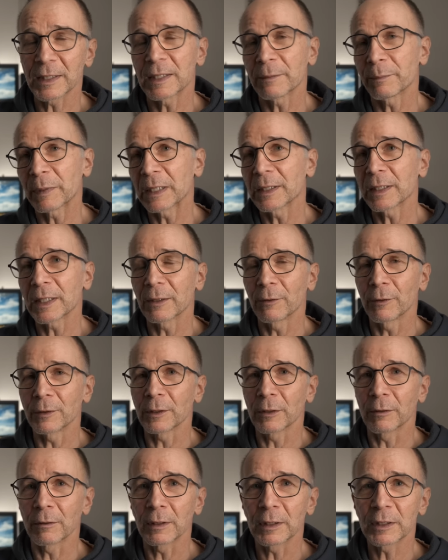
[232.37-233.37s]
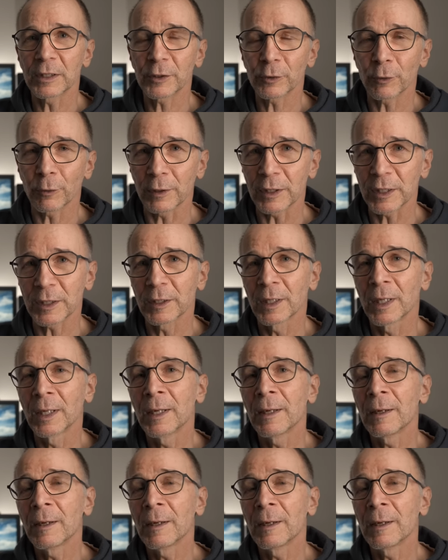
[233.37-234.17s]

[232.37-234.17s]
depending on your source.